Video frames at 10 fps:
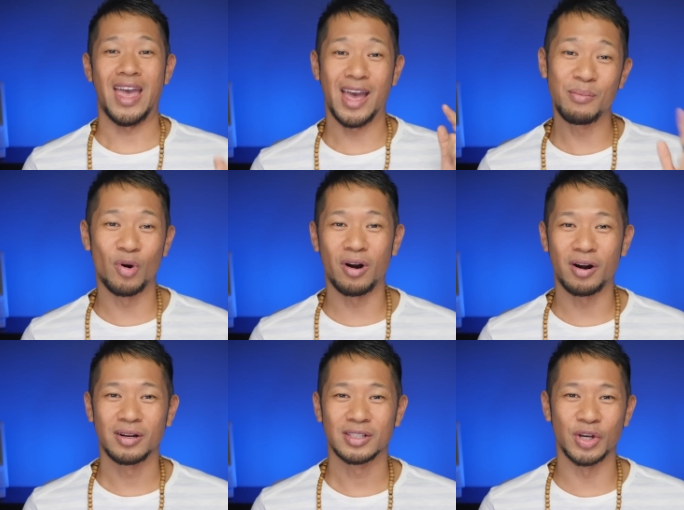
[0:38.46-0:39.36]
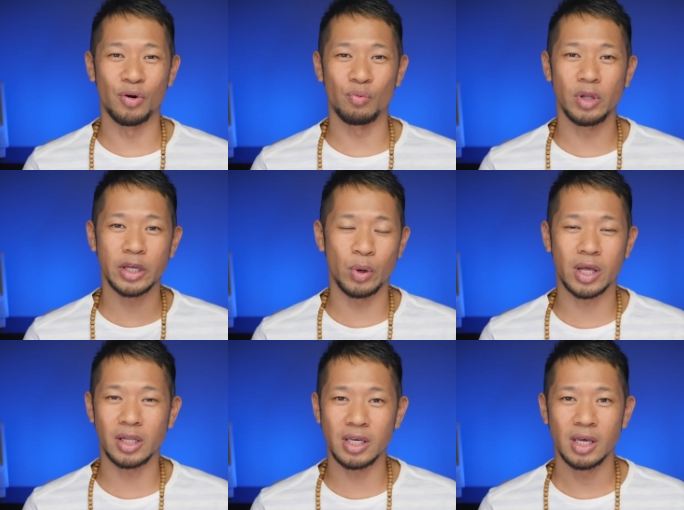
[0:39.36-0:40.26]
And more. So really
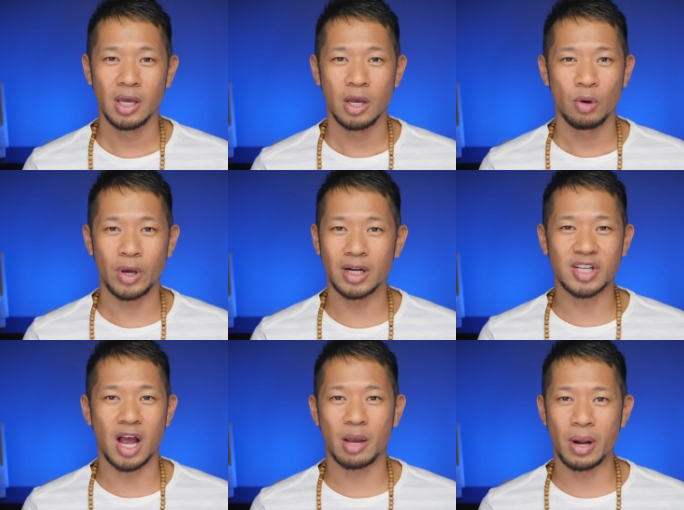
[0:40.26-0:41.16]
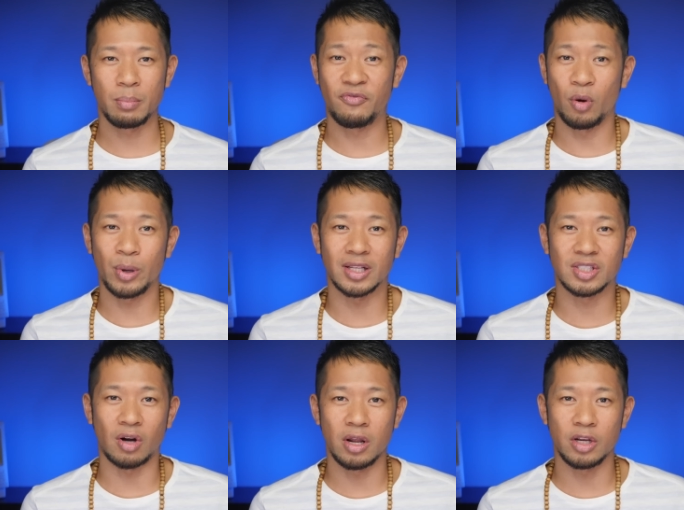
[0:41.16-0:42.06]
quickly, we got to talk about it before we get
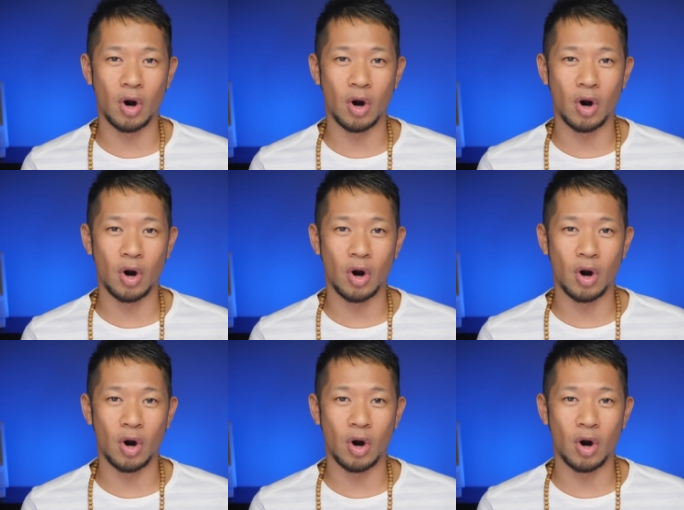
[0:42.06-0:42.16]
started.